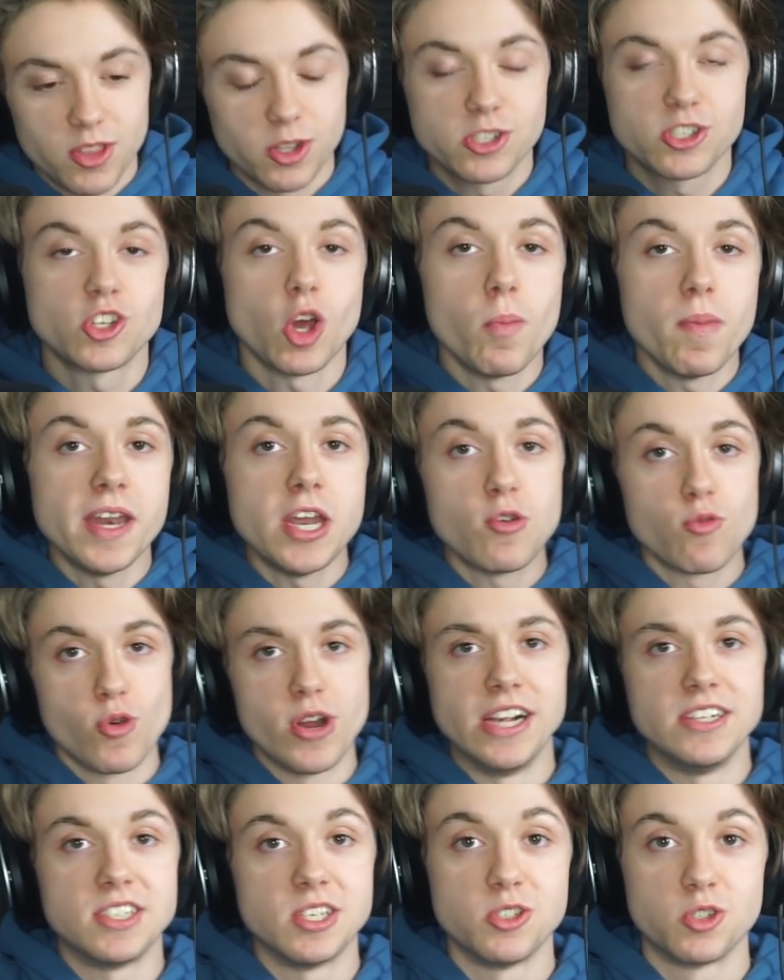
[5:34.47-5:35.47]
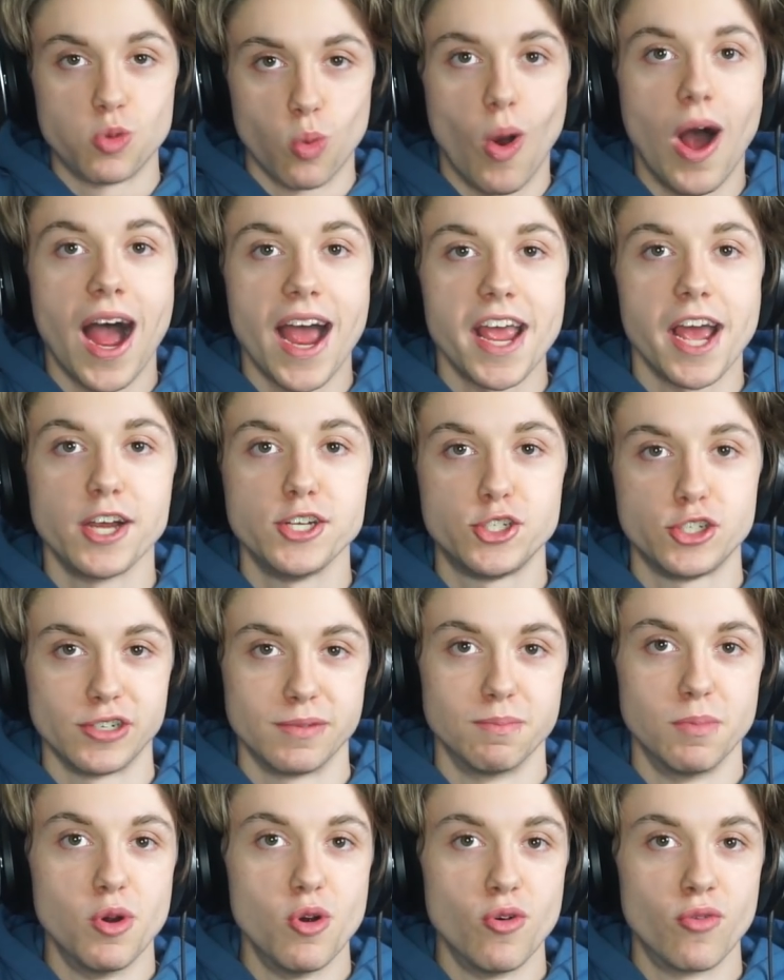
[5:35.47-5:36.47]
There's so many reasons why I
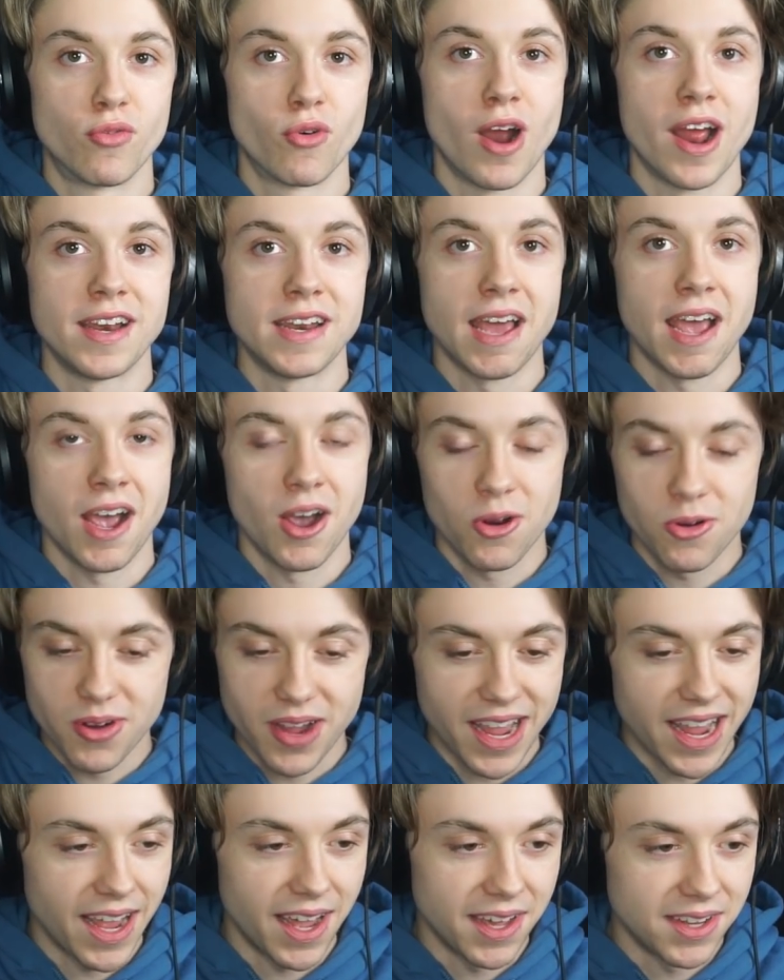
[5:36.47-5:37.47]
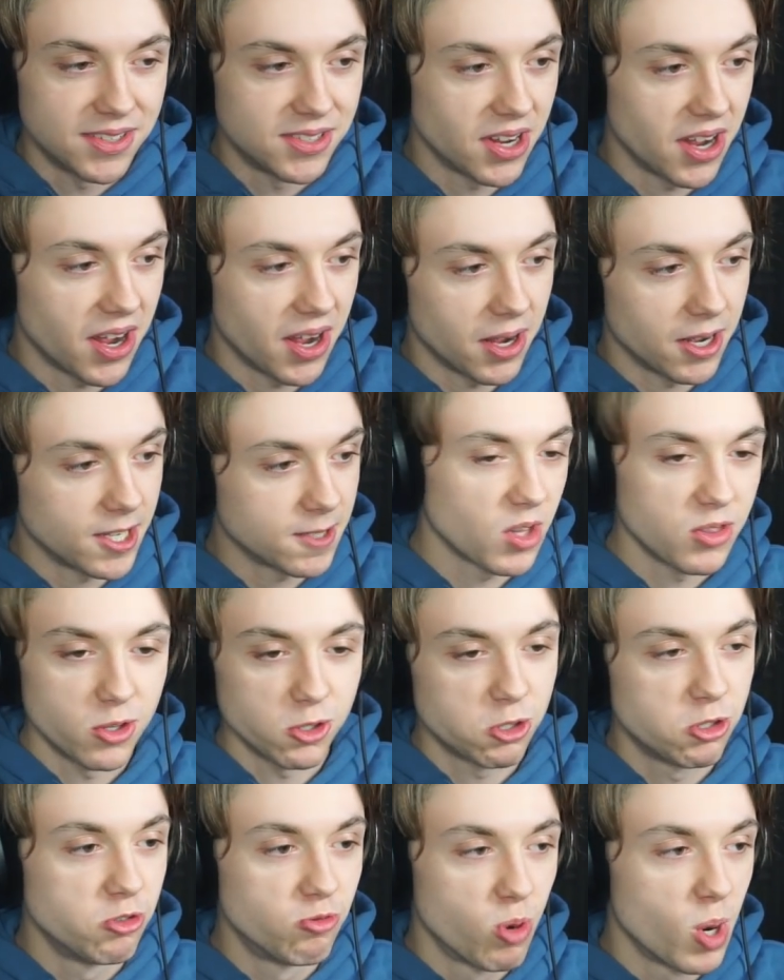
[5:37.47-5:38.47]
should move right now, and uh,
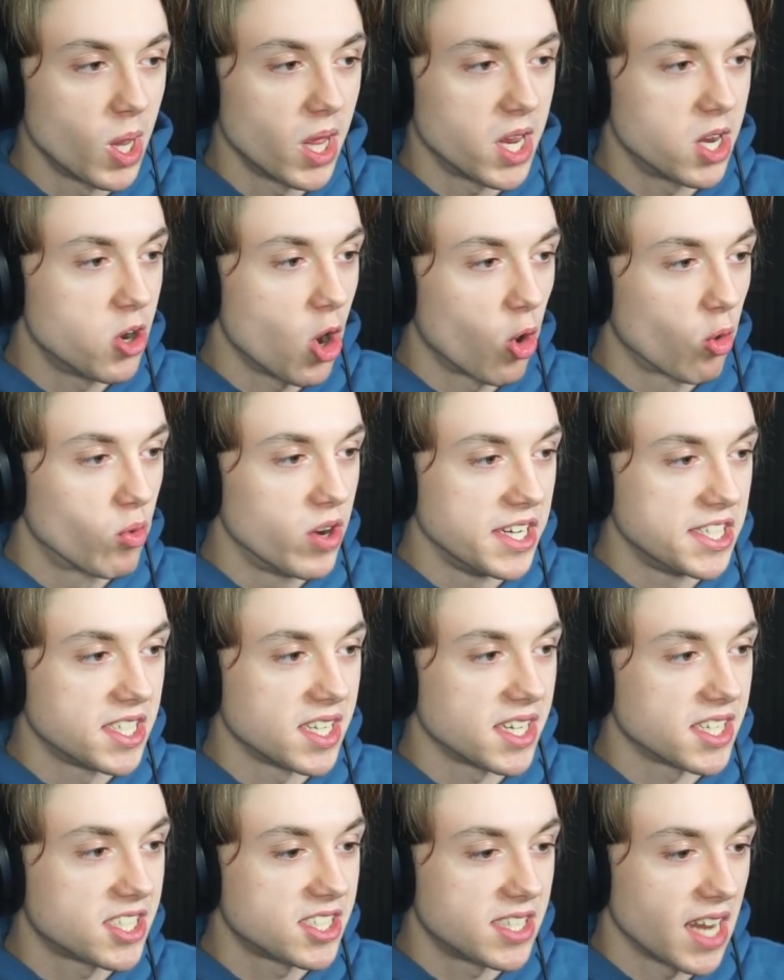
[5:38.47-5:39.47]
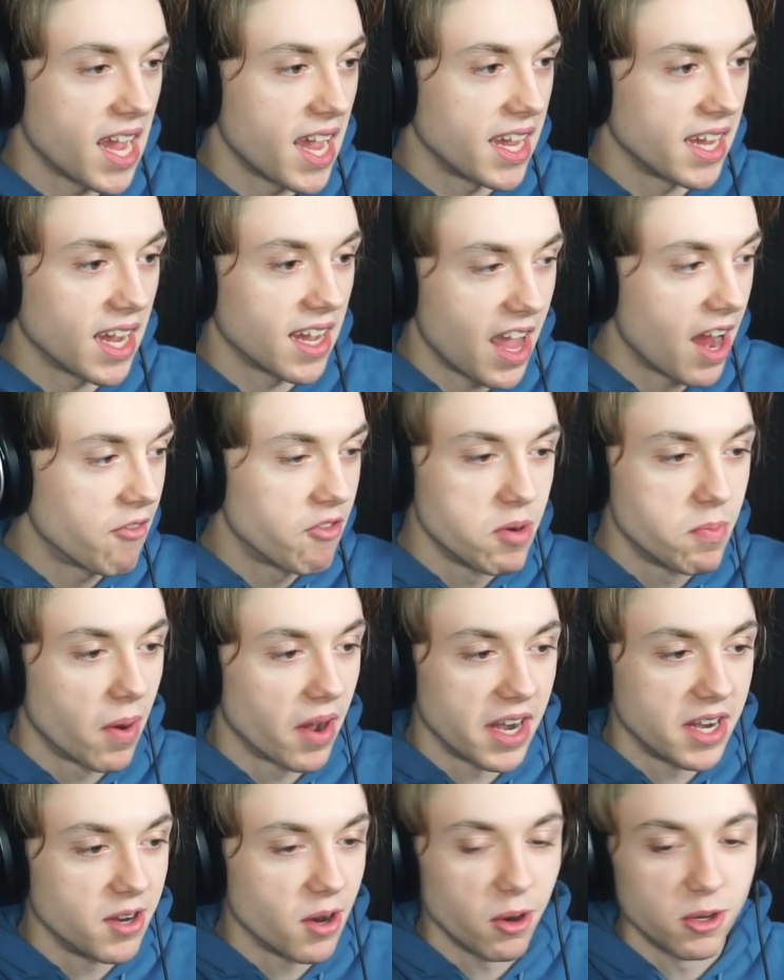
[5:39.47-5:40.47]
there's really no reason to stay.
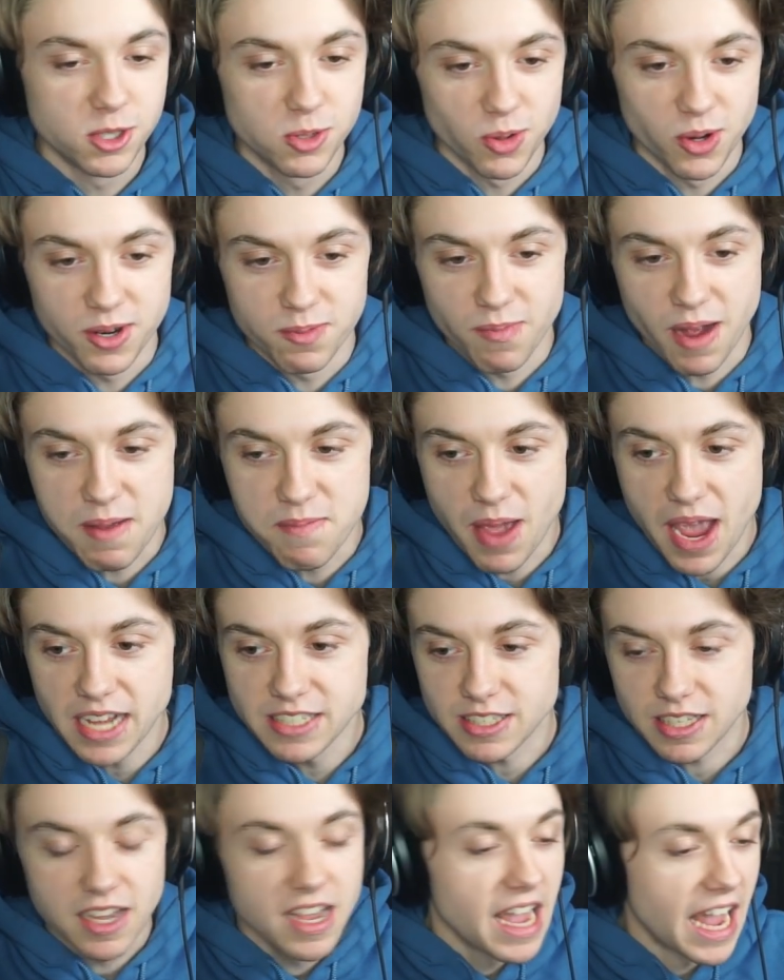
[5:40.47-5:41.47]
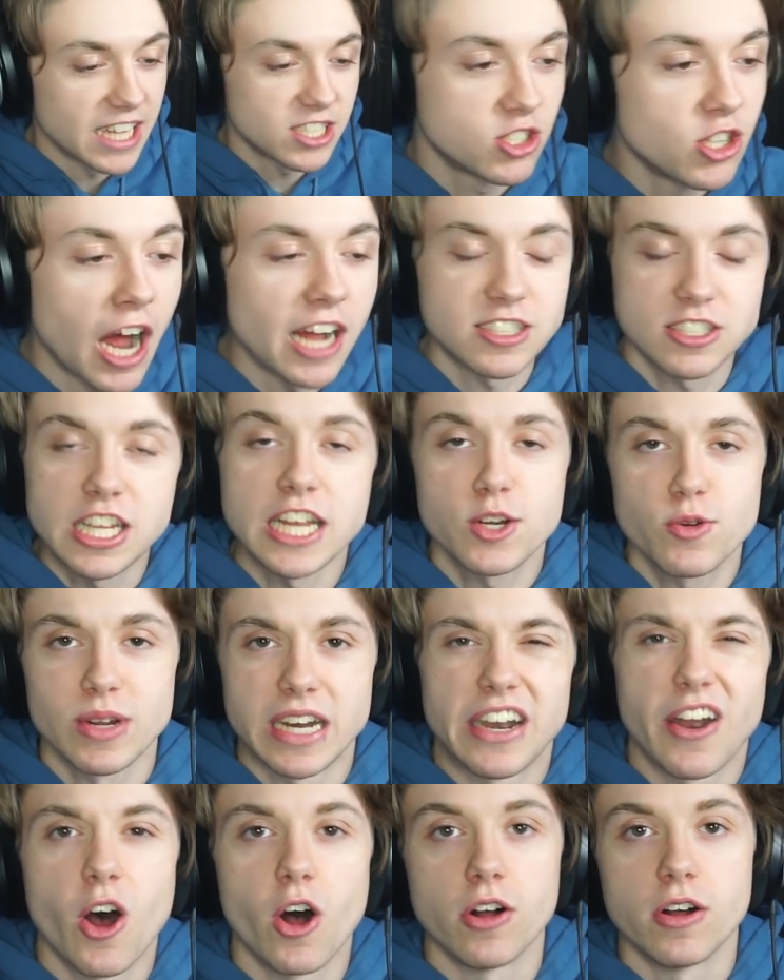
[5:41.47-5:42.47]
Everybody knows where my base It's not
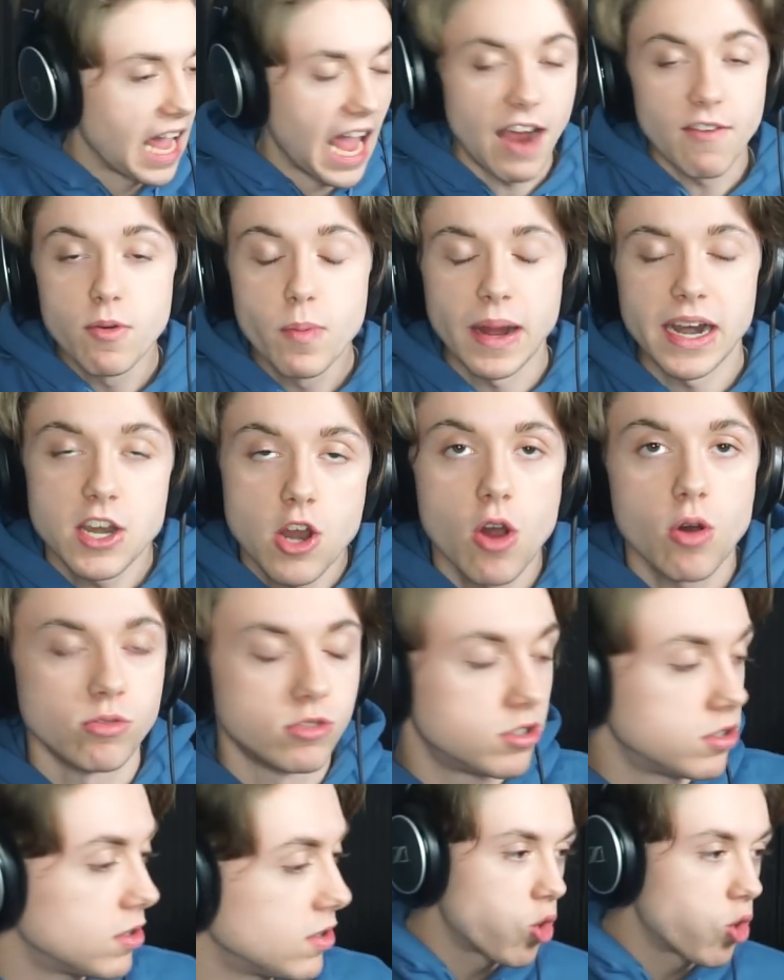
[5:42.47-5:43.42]
secret at all. Everybody knows.